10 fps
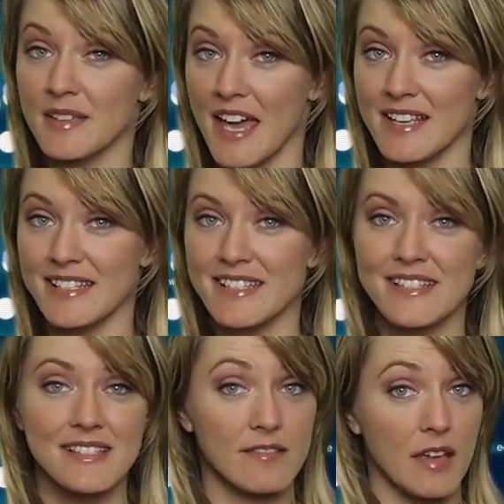
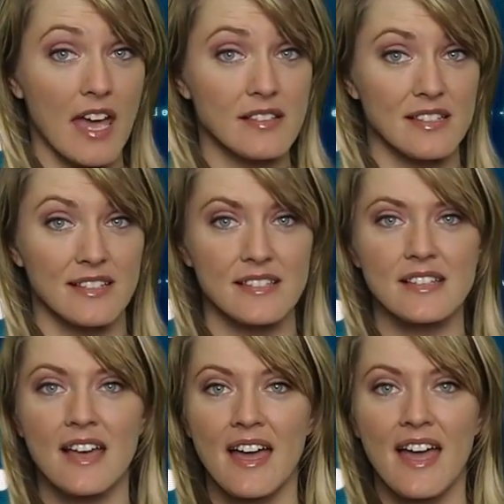Cases, cases,
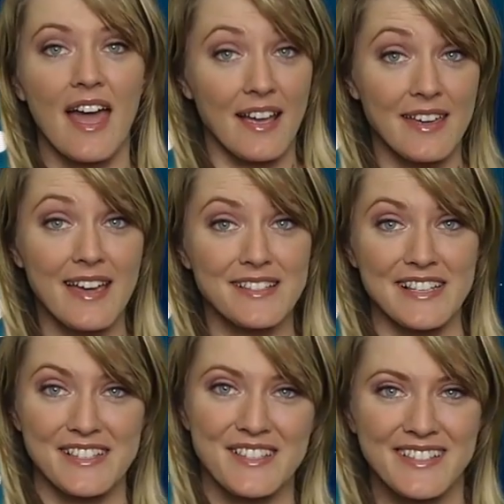and
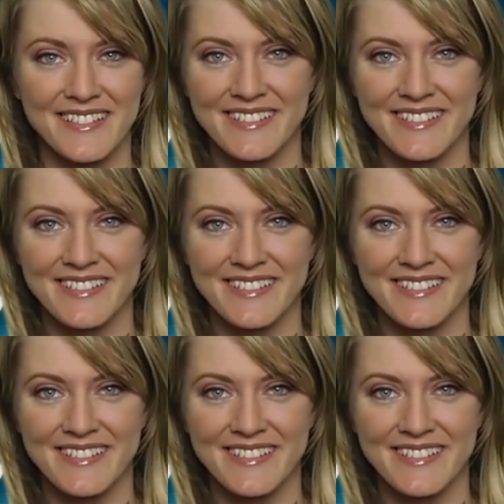cases.